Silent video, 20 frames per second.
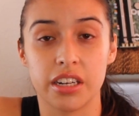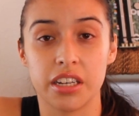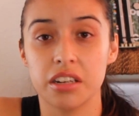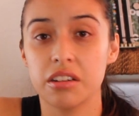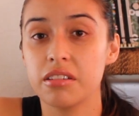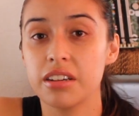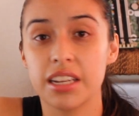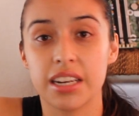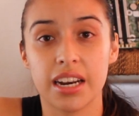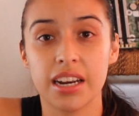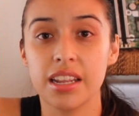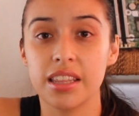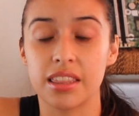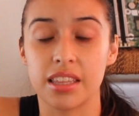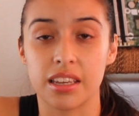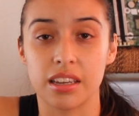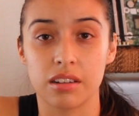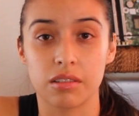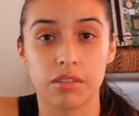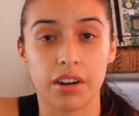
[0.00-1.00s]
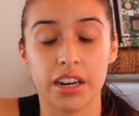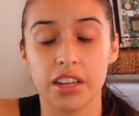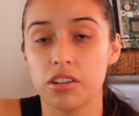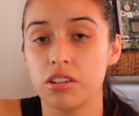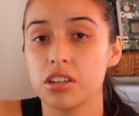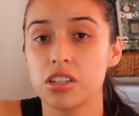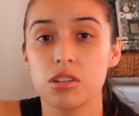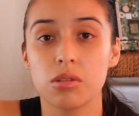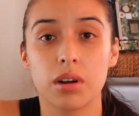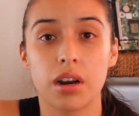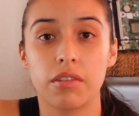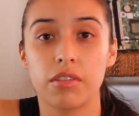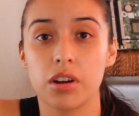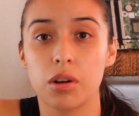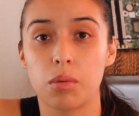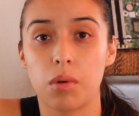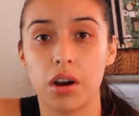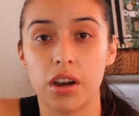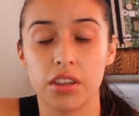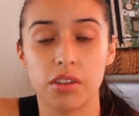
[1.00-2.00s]
You don't need anything, right? You can do whatever
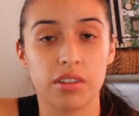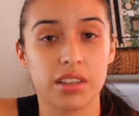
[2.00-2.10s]
you want.